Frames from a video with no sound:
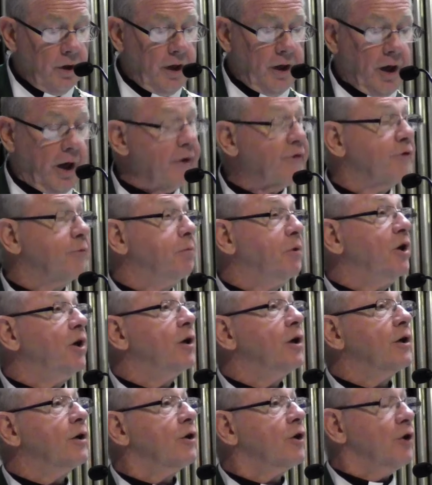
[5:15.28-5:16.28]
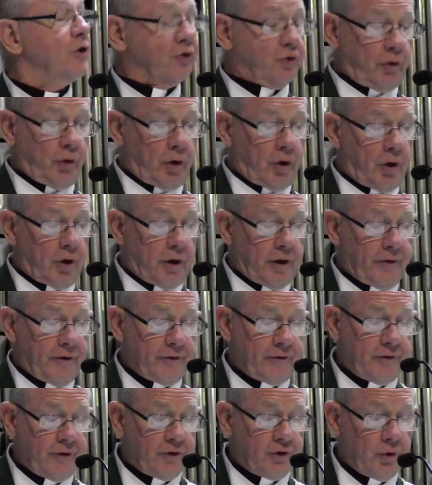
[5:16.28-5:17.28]
and us being in control of
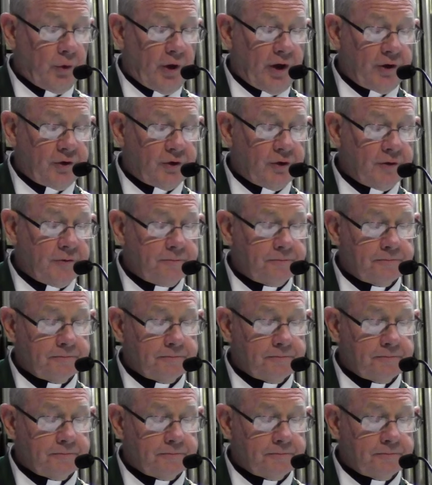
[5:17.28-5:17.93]
the situation,